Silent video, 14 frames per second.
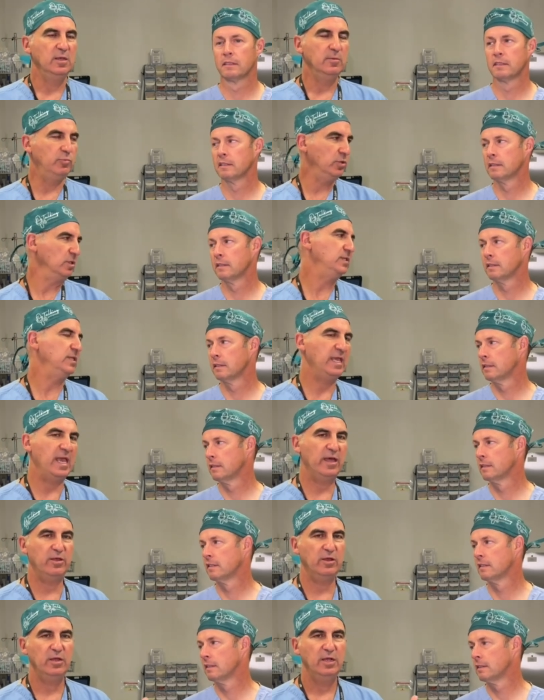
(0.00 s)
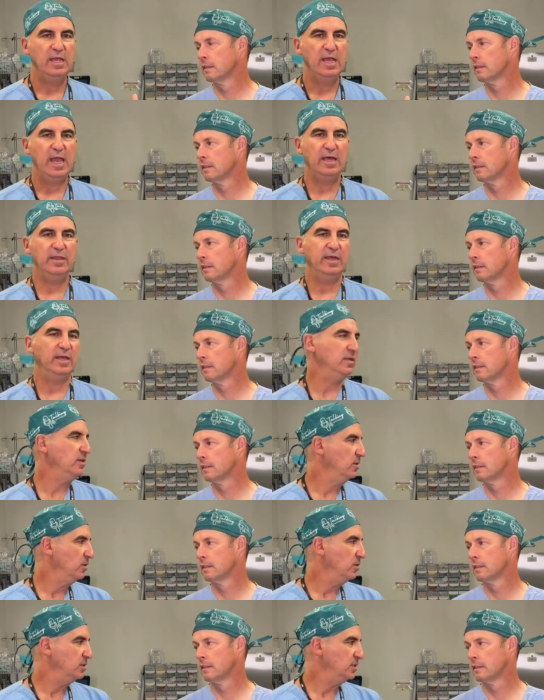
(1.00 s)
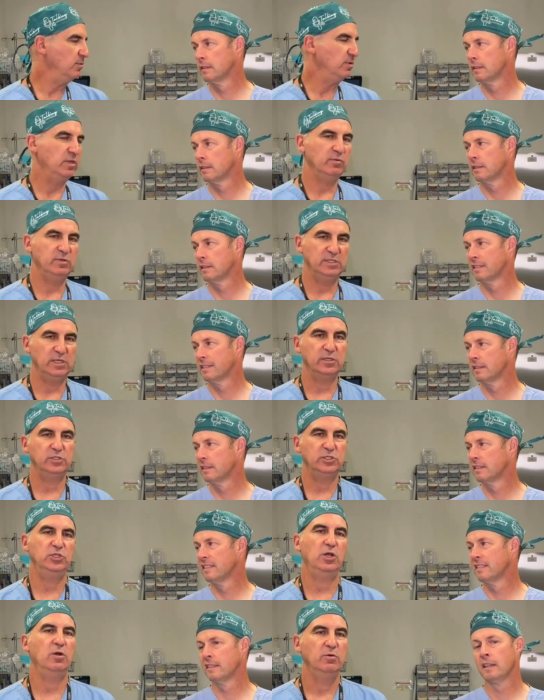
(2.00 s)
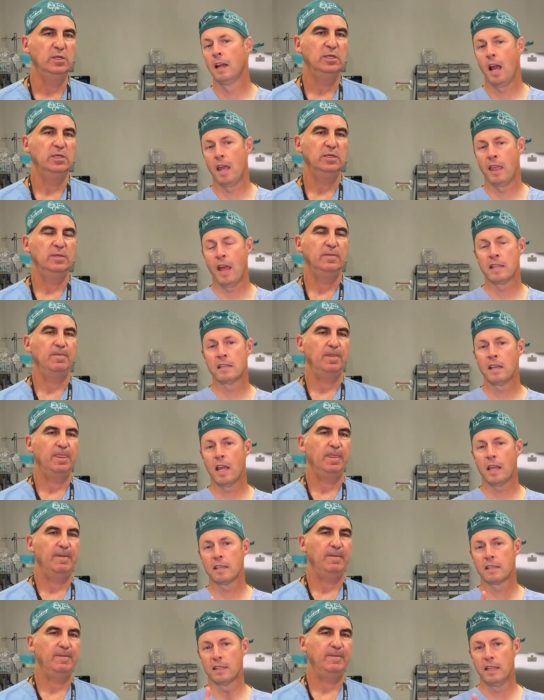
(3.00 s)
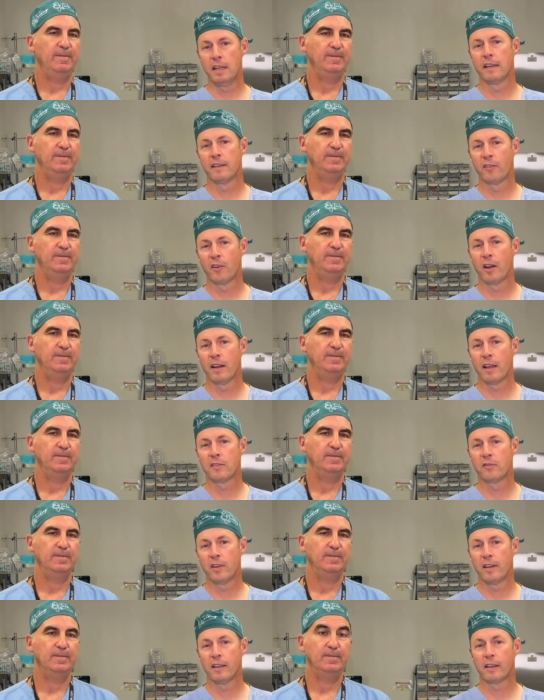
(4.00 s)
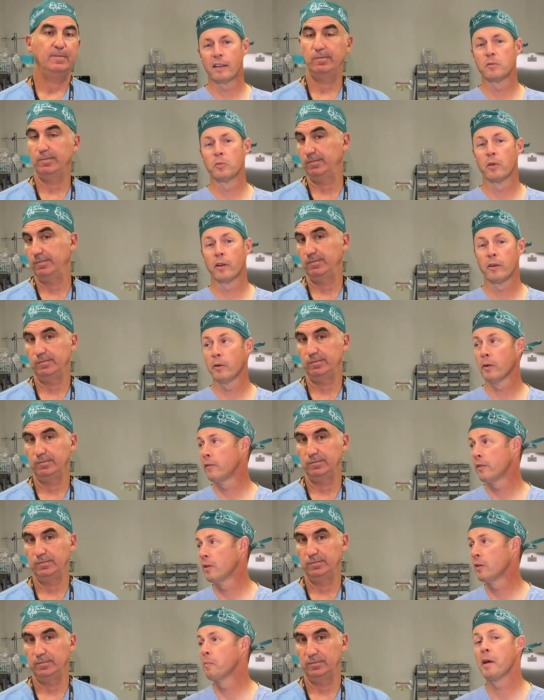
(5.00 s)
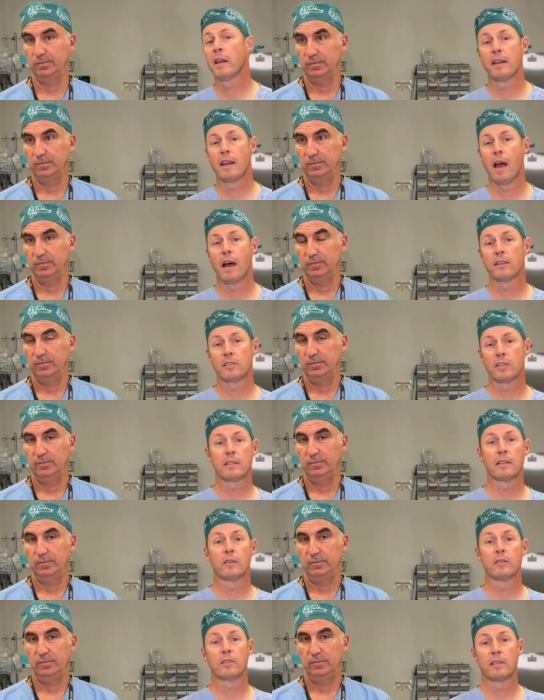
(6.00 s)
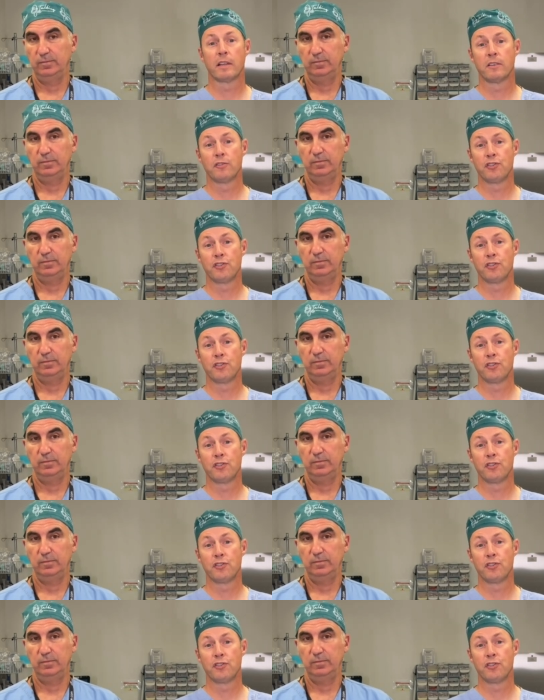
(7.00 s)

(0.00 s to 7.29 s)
Speaker 1: pull it together, and then see what the results show.
Speaker 2: And that's a nice lead in for our next video because we're going to review a meta analysis that was done in